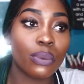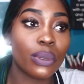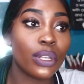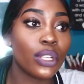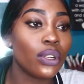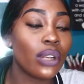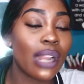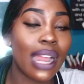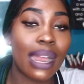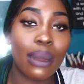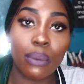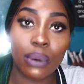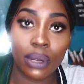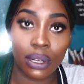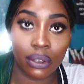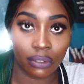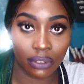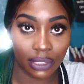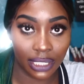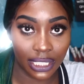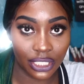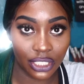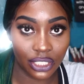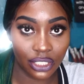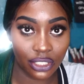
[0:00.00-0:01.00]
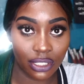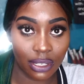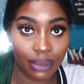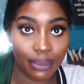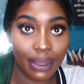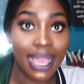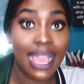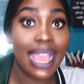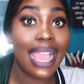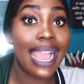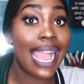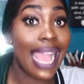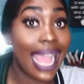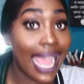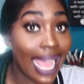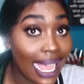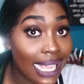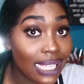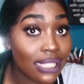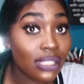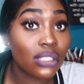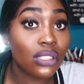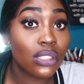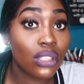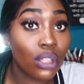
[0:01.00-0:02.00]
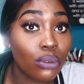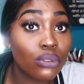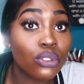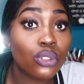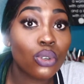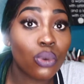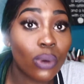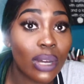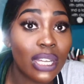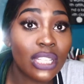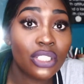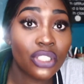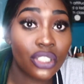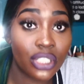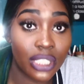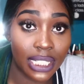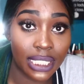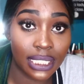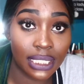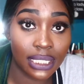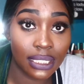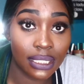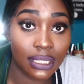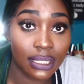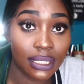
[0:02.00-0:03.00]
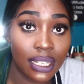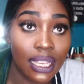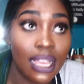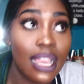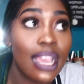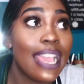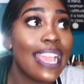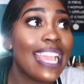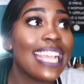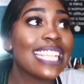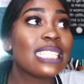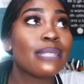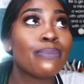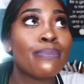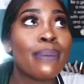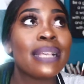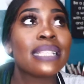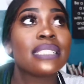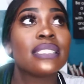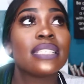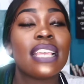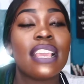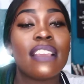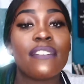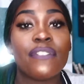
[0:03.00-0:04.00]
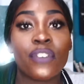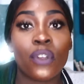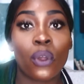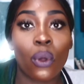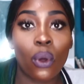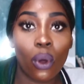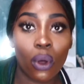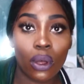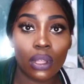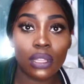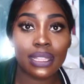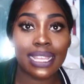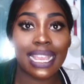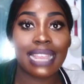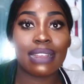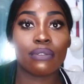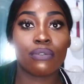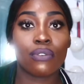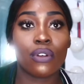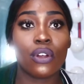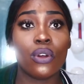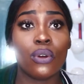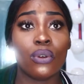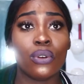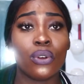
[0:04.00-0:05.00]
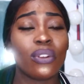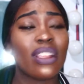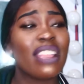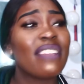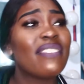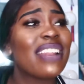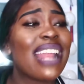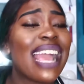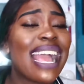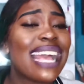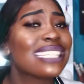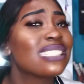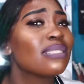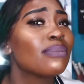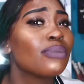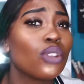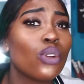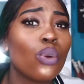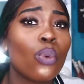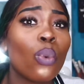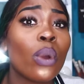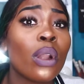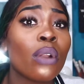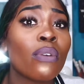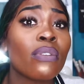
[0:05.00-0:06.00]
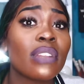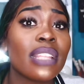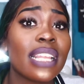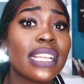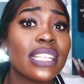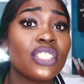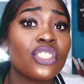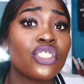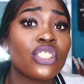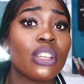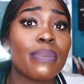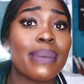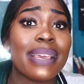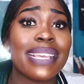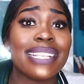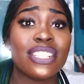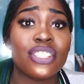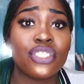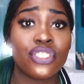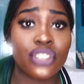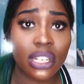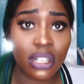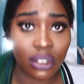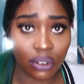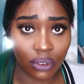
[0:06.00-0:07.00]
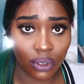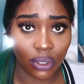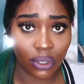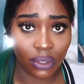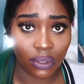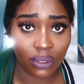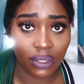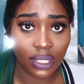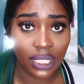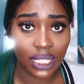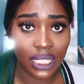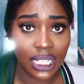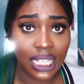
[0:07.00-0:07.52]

What do you not want in a relationship? Ask those questions, especially if you're on that road, or even ask them, do you want a relationship in general?